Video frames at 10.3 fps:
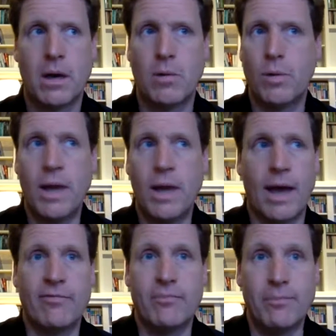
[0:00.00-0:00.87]
We
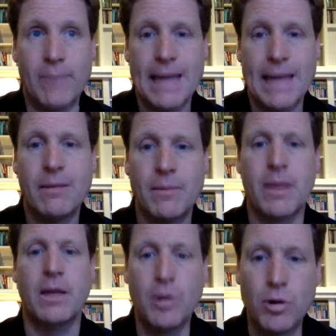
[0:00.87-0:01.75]
have many,
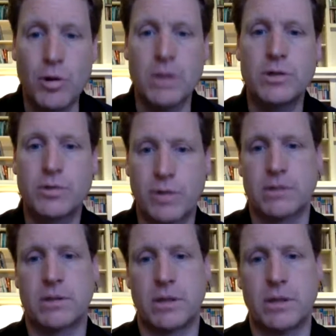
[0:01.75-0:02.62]
many good
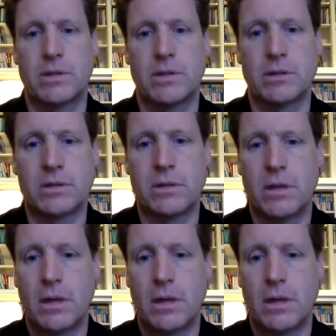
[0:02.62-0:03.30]
translations.